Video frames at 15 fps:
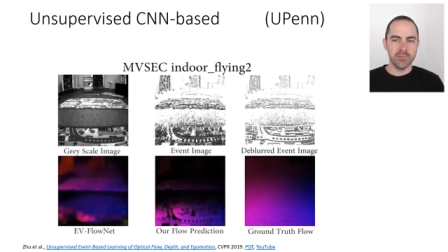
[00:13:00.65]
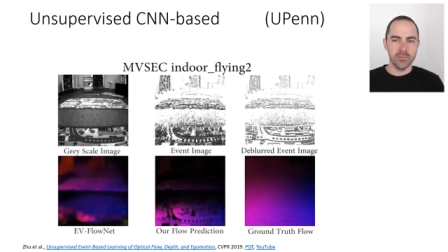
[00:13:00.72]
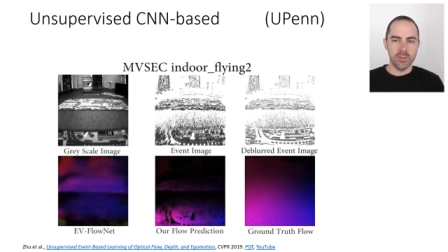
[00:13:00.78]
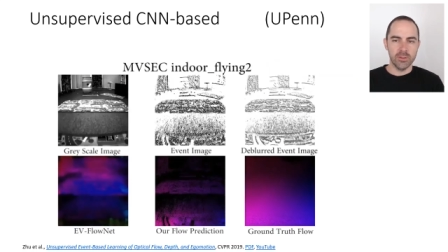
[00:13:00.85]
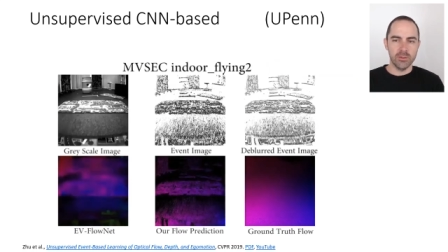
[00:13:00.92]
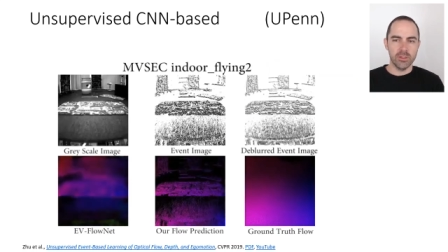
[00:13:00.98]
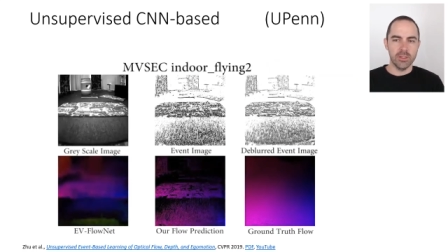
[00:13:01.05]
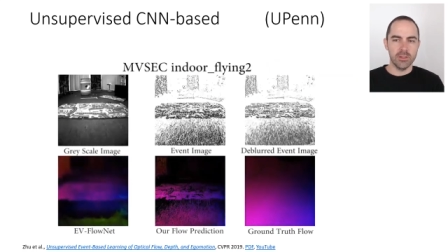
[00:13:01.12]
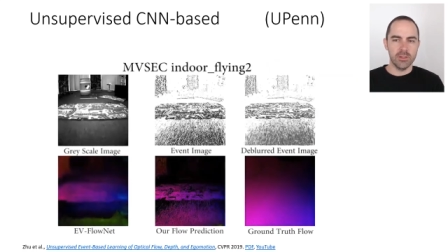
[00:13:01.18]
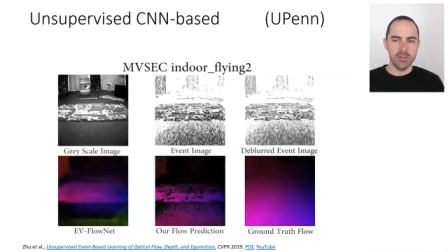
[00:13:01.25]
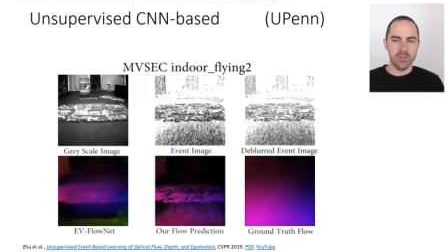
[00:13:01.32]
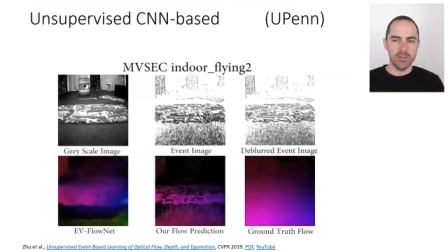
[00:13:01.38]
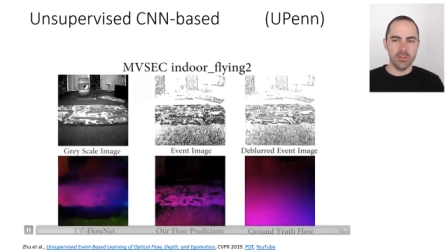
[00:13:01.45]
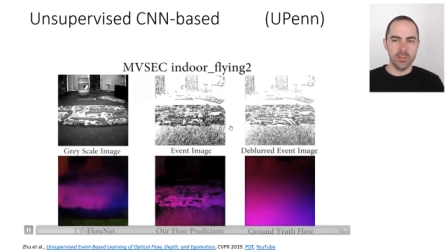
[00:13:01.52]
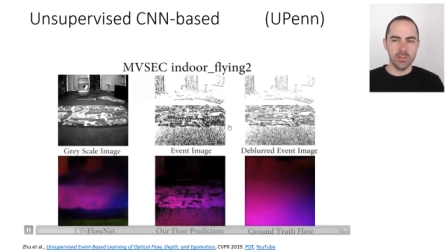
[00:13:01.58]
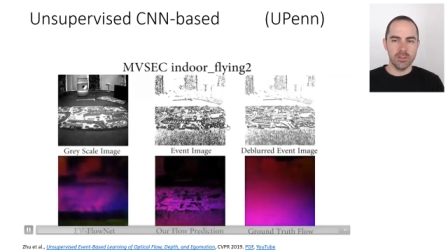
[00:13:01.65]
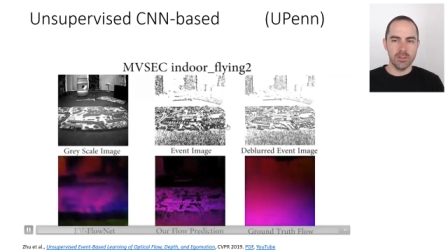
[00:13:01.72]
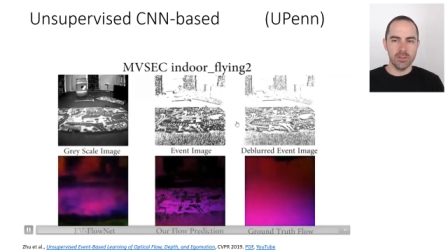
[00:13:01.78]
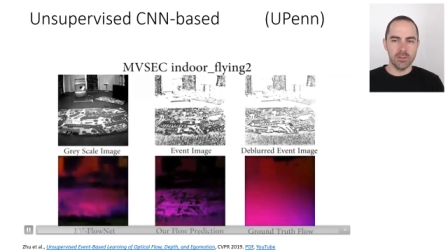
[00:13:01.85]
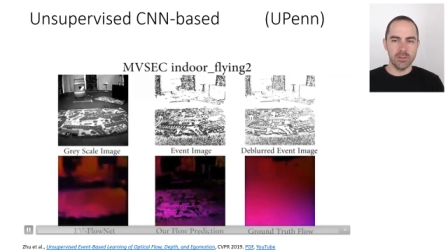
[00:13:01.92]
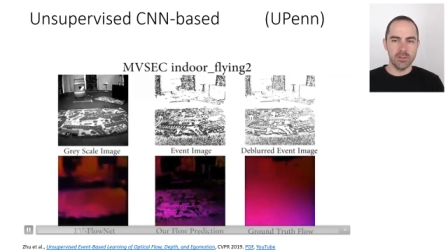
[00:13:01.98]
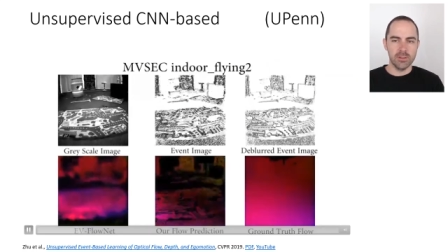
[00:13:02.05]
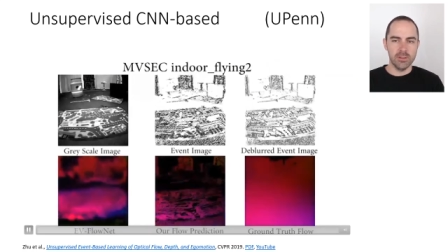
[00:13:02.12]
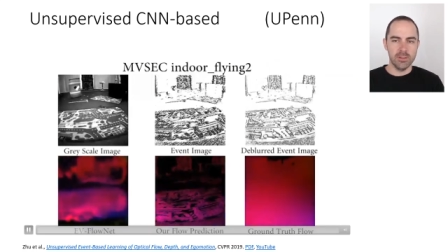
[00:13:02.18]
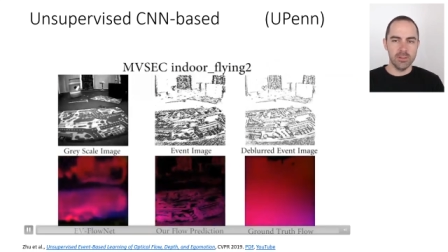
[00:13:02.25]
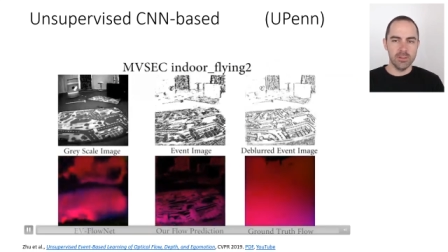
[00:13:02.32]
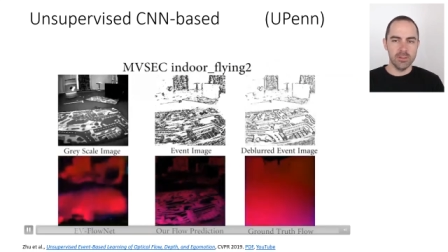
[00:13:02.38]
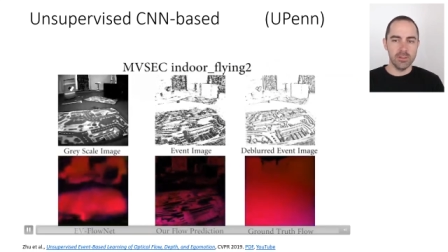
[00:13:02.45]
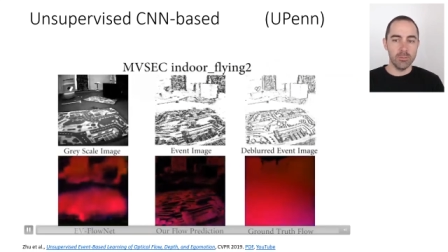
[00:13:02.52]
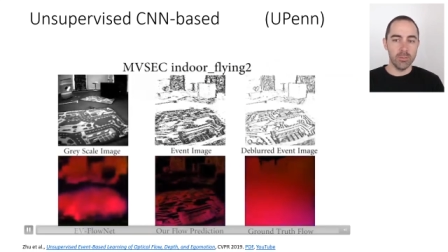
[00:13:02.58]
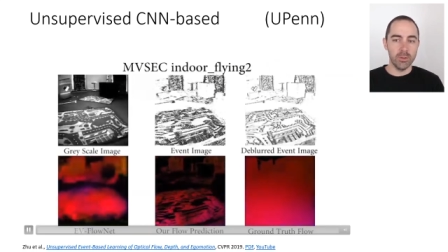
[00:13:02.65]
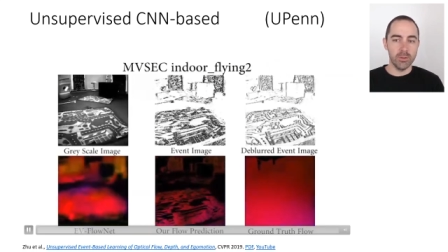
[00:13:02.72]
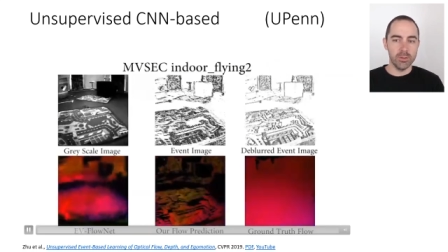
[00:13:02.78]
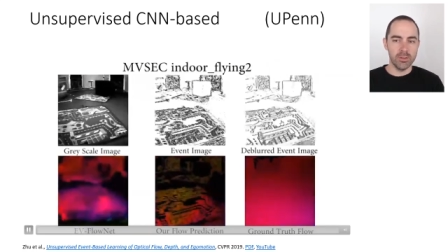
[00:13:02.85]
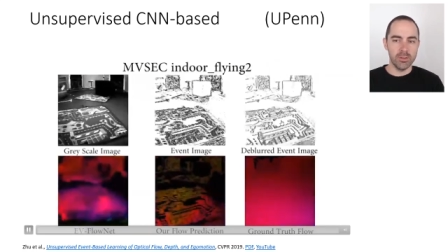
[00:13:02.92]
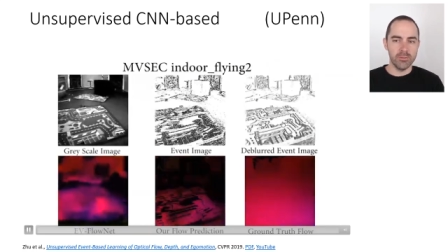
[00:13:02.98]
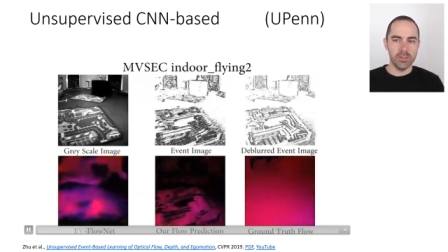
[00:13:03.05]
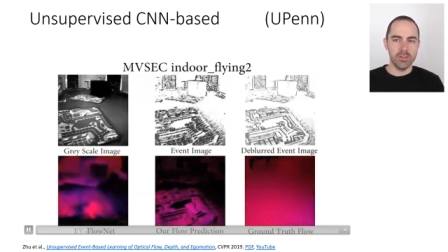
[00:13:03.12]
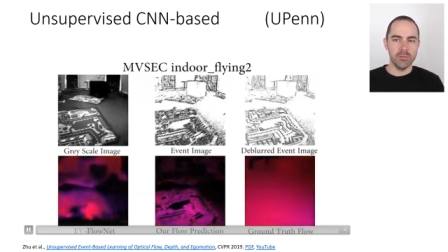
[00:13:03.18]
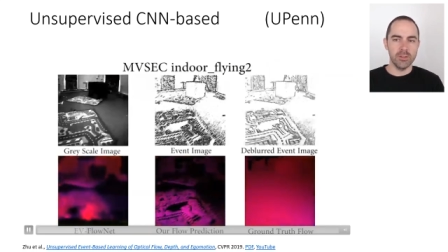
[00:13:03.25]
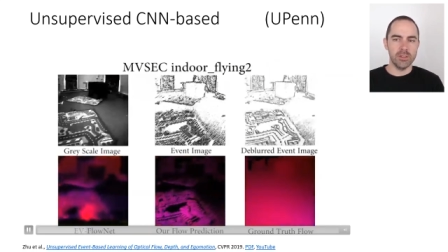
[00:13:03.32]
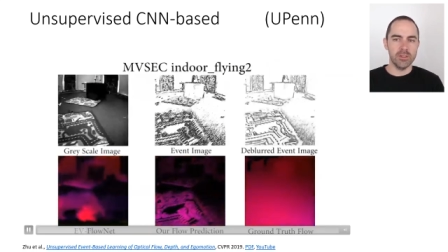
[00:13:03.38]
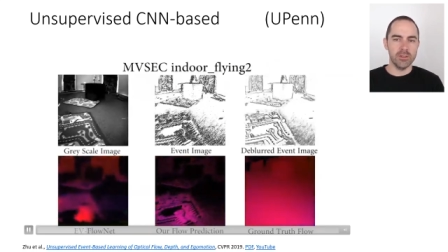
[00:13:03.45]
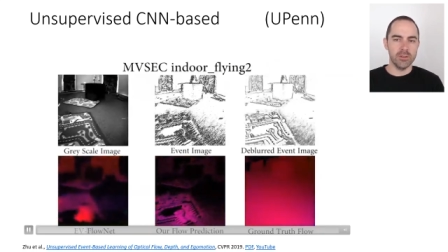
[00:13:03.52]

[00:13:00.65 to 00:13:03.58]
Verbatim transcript: so that this this the blurred event image is